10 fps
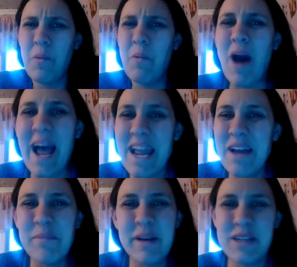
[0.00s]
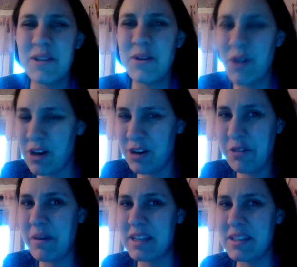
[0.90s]
Why am I so hard on
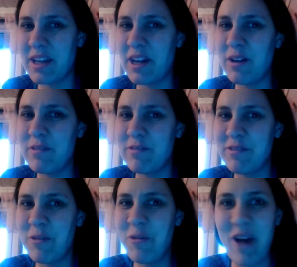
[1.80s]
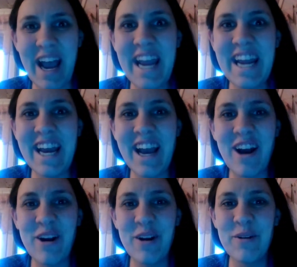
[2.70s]
myself? Why
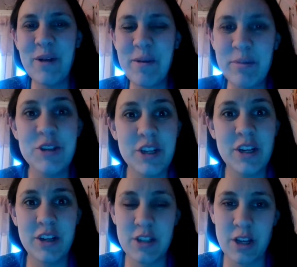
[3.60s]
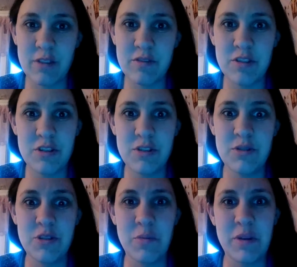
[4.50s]
are we pushing ourselves to do
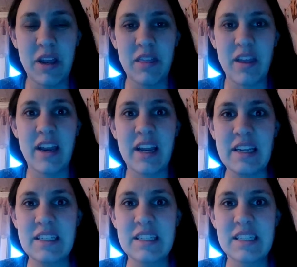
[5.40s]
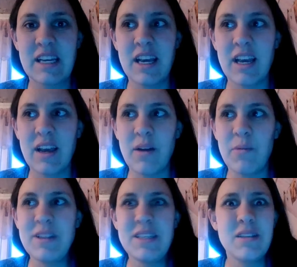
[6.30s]
so many things?
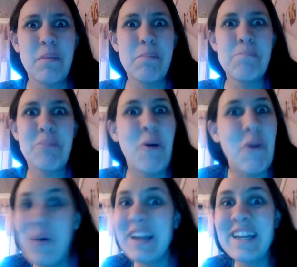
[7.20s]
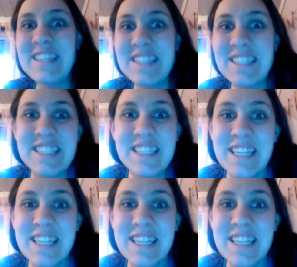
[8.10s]
What's the point?